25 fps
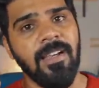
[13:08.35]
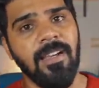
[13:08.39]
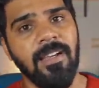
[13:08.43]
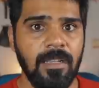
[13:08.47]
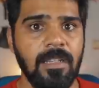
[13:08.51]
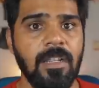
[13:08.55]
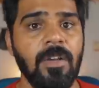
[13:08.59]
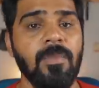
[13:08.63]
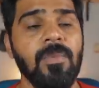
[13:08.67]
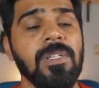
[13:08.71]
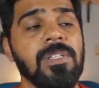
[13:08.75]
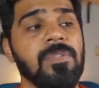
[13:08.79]

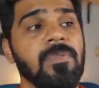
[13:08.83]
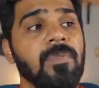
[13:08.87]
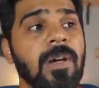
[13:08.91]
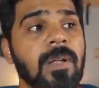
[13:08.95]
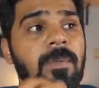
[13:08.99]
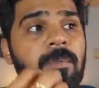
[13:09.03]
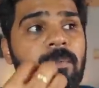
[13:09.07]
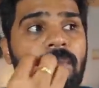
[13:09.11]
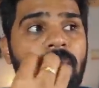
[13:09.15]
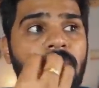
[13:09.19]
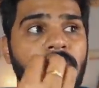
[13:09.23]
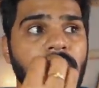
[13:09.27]
Now is
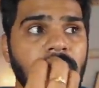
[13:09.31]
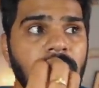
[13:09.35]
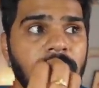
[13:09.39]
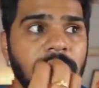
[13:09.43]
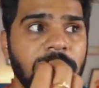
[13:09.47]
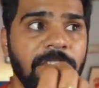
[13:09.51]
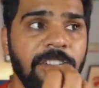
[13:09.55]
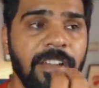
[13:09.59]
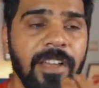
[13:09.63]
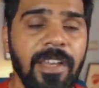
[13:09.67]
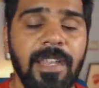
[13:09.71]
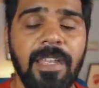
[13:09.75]
one more
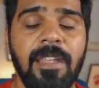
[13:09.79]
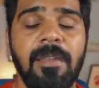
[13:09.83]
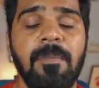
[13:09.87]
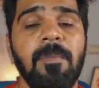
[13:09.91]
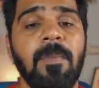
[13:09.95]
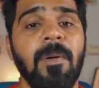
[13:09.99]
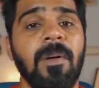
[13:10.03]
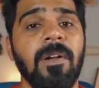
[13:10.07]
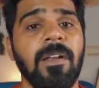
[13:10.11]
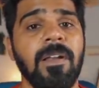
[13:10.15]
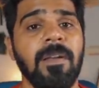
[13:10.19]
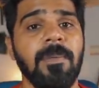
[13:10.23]
very
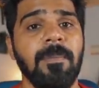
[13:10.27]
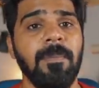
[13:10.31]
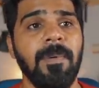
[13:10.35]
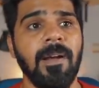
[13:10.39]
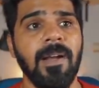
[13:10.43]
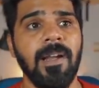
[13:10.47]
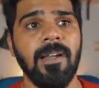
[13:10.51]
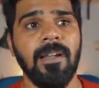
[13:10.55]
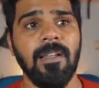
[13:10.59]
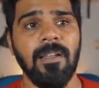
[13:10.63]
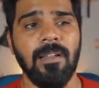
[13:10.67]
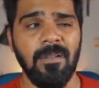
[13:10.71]
important
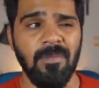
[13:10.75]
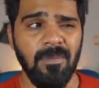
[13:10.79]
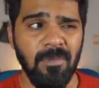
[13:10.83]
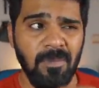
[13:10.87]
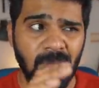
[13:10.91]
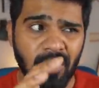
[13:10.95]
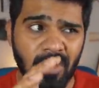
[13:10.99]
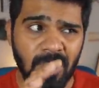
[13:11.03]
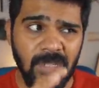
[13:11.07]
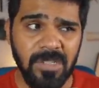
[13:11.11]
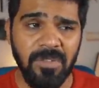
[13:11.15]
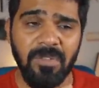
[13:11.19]
part.
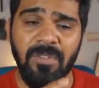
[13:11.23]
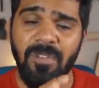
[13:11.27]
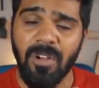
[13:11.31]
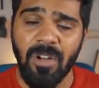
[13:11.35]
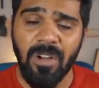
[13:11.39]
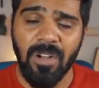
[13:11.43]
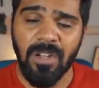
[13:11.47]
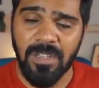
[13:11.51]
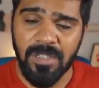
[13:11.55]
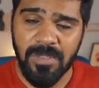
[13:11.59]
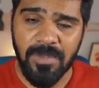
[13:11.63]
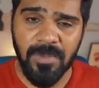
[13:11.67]
Most
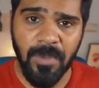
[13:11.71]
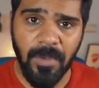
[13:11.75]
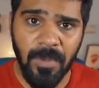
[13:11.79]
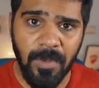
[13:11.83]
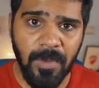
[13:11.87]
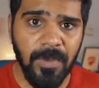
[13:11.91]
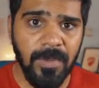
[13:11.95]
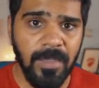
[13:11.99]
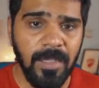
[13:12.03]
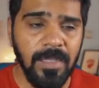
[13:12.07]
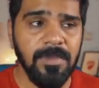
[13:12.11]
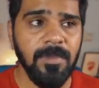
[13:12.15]
vloggers don't
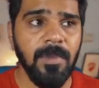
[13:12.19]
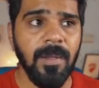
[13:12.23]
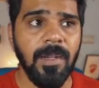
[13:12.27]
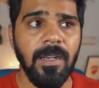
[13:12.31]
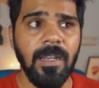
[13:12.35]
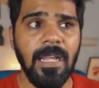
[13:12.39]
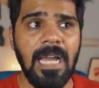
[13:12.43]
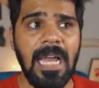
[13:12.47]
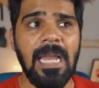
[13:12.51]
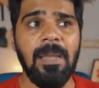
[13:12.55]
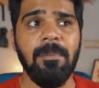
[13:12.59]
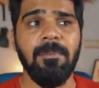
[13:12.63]
do this, but
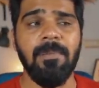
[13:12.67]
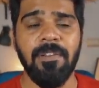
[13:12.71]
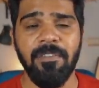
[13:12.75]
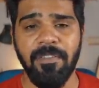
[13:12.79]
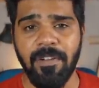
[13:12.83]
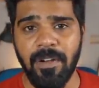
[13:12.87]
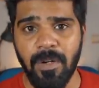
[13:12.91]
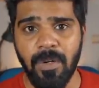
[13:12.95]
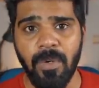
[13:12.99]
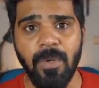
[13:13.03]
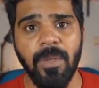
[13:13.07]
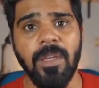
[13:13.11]
I
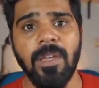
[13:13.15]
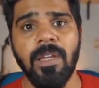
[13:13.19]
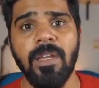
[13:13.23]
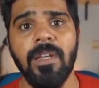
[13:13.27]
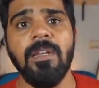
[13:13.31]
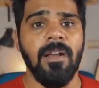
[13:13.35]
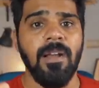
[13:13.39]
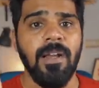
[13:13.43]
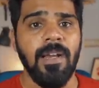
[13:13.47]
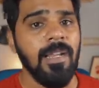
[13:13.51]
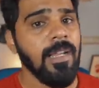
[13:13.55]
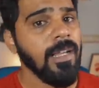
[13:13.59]
prefer doing
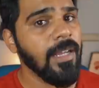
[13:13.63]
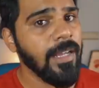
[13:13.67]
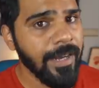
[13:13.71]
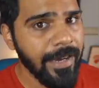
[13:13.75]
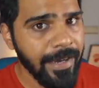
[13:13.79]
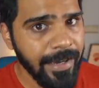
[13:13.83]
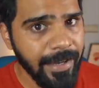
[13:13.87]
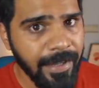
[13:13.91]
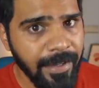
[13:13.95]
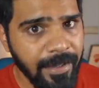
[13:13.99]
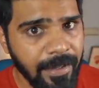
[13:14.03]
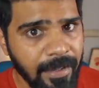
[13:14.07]
it. Color
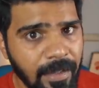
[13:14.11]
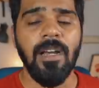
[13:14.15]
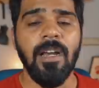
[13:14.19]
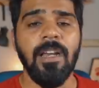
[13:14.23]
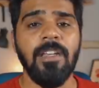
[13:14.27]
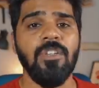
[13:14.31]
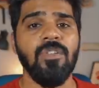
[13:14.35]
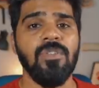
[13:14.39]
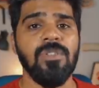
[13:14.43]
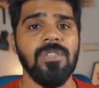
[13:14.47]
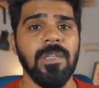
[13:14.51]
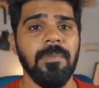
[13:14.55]
grading. I
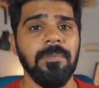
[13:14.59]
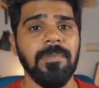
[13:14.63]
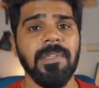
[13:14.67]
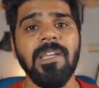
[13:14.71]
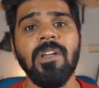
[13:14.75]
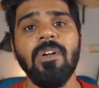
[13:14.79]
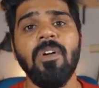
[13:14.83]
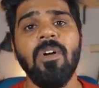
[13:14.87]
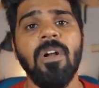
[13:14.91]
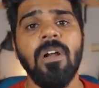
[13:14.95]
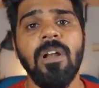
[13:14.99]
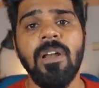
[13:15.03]
use something
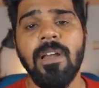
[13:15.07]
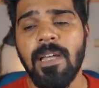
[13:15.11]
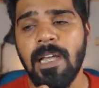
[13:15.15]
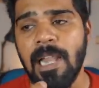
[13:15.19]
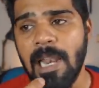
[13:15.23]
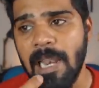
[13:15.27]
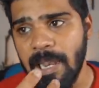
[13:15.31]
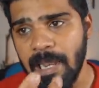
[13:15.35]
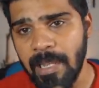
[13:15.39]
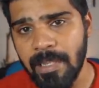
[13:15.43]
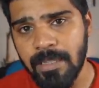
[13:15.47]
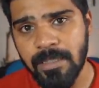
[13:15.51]
called
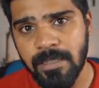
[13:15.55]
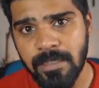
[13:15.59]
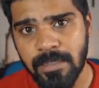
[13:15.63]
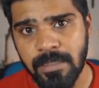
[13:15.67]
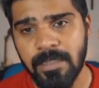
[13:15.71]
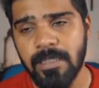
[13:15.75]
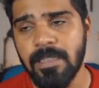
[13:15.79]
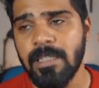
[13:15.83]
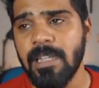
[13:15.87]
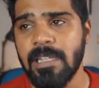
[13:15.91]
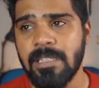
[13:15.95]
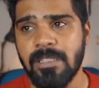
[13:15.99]

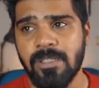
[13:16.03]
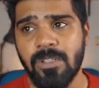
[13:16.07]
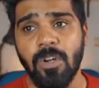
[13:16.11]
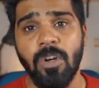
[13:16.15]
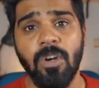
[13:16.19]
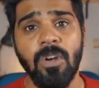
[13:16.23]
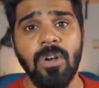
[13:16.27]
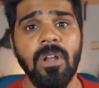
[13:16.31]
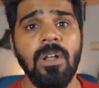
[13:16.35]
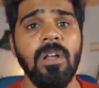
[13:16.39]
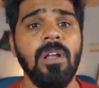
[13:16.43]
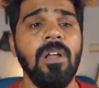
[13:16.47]
LUTs. LUTs
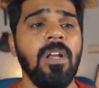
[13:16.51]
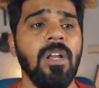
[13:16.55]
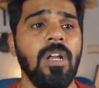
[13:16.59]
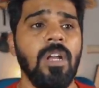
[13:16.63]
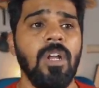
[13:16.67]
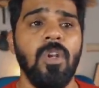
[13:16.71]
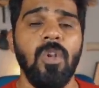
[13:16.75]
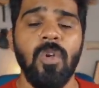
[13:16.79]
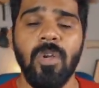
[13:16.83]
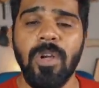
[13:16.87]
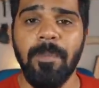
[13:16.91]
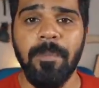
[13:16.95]
or
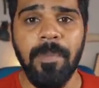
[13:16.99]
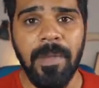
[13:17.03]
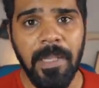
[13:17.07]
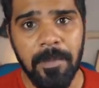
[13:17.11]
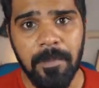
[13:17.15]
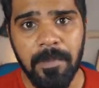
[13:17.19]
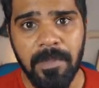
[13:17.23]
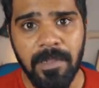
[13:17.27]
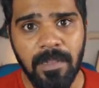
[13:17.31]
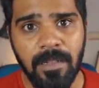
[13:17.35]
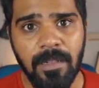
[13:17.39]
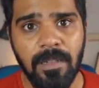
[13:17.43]
lookup
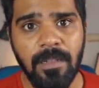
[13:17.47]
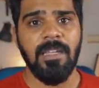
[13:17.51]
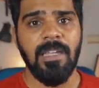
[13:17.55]
table.